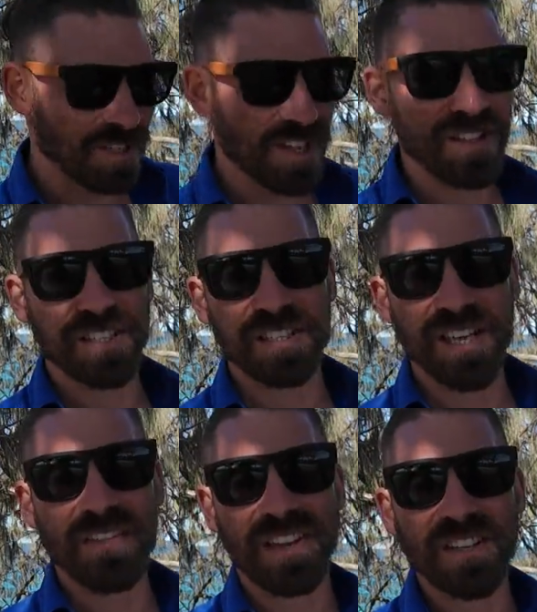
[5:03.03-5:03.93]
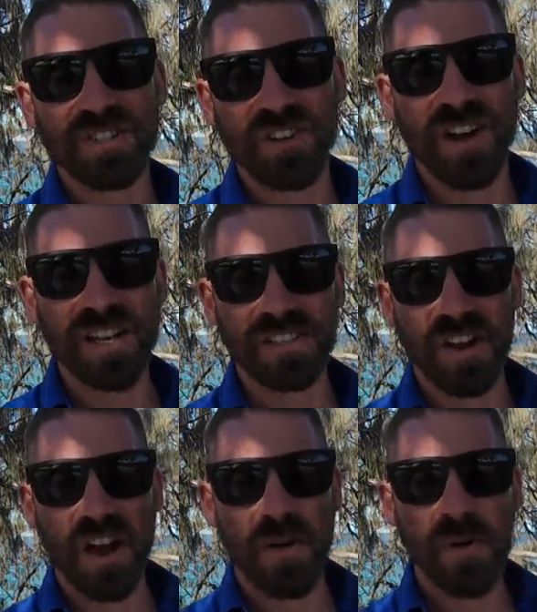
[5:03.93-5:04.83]
so this is something, as you guys
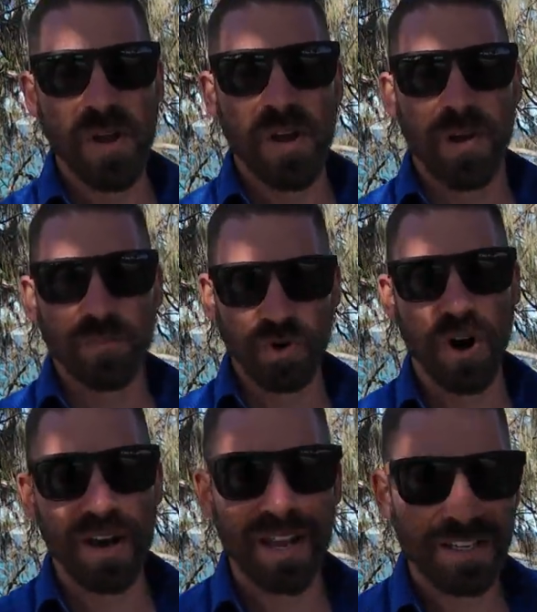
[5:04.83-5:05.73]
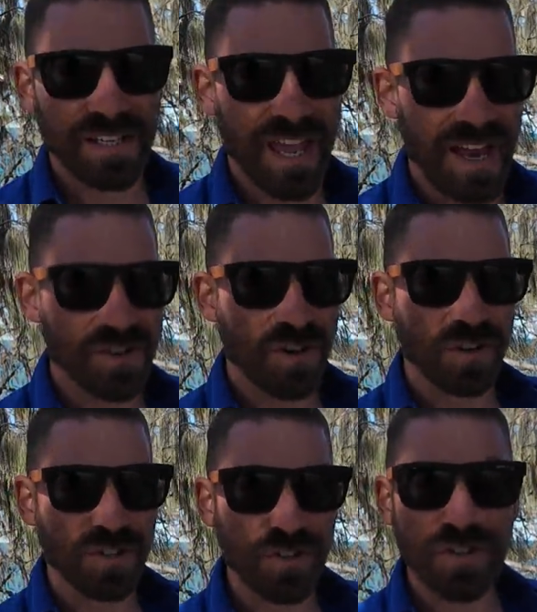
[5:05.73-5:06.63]
know, trying to get to catch on
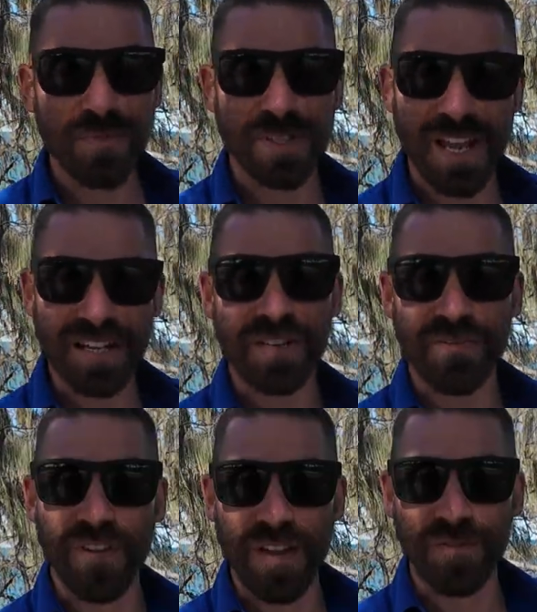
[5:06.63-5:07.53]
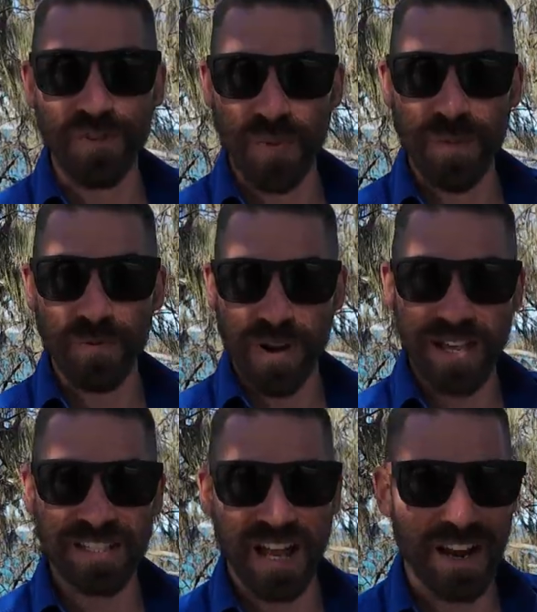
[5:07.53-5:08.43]
YouTube. There's actually a fair few people
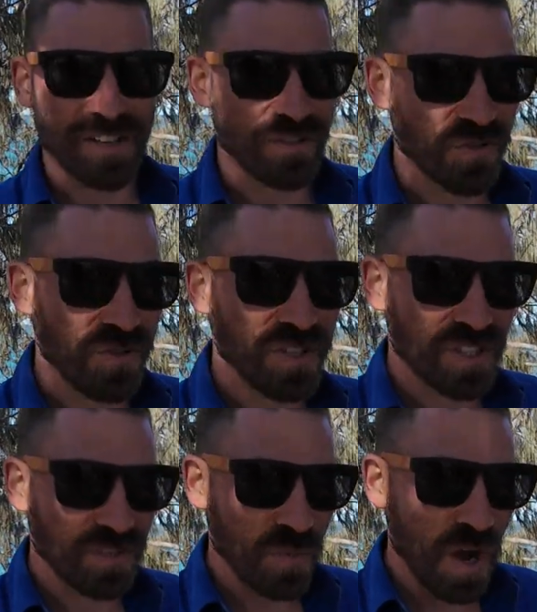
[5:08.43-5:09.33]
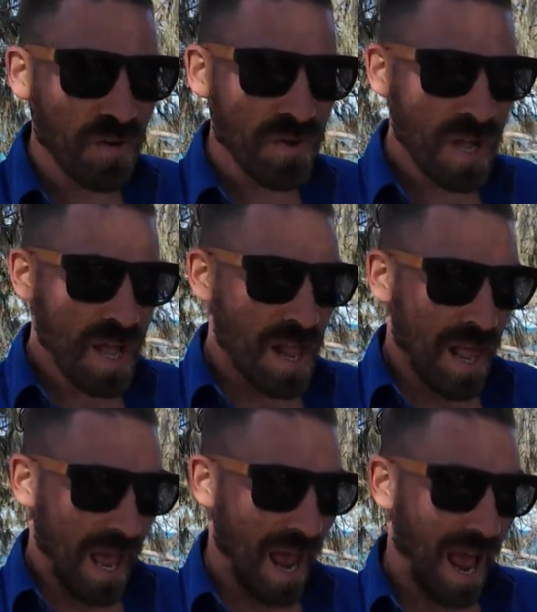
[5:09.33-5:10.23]
now starting to do this as well.
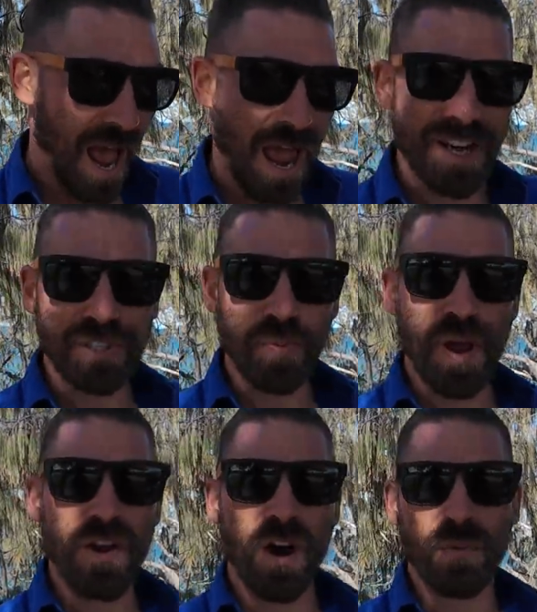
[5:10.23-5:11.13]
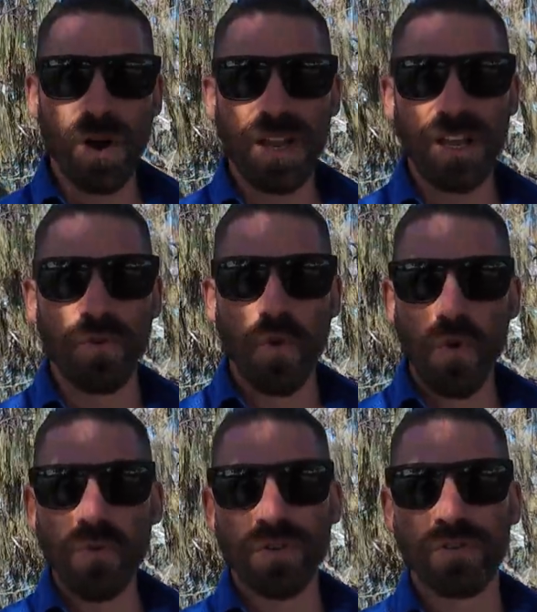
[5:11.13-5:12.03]
And it's where I reckon
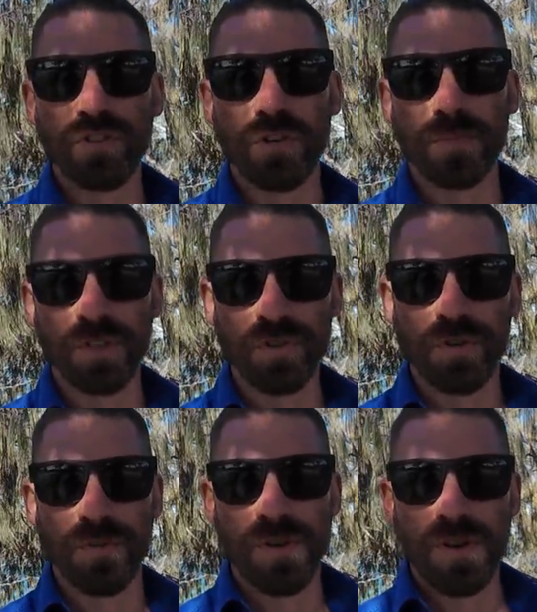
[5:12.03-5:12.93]
all YouTubers should